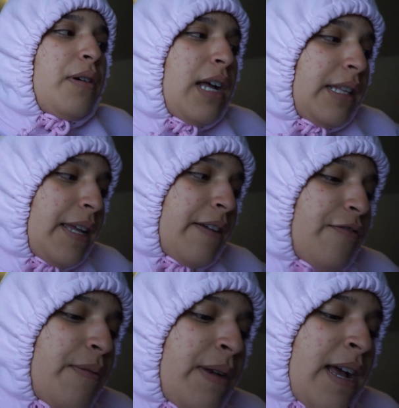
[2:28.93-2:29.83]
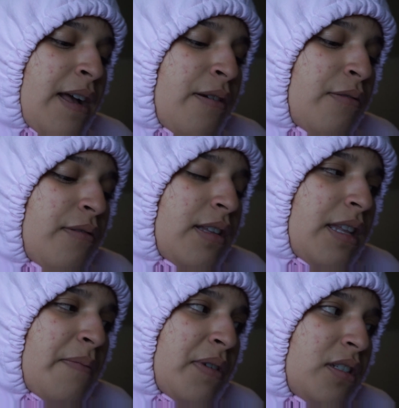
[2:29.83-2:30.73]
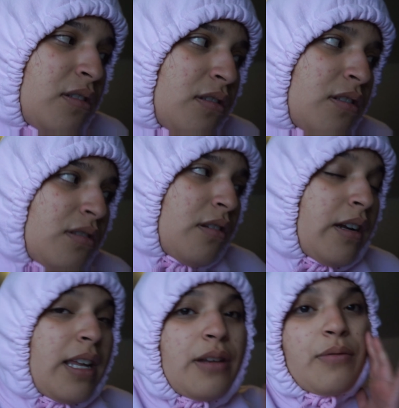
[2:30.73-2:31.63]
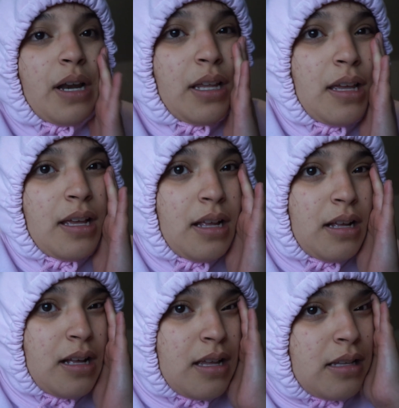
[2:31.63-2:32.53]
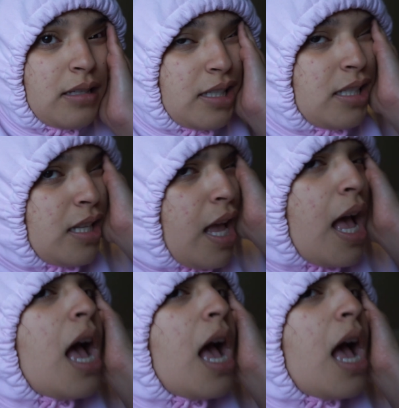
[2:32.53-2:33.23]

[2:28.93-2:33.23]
So I think from now, I think I'm gonna start getting ready because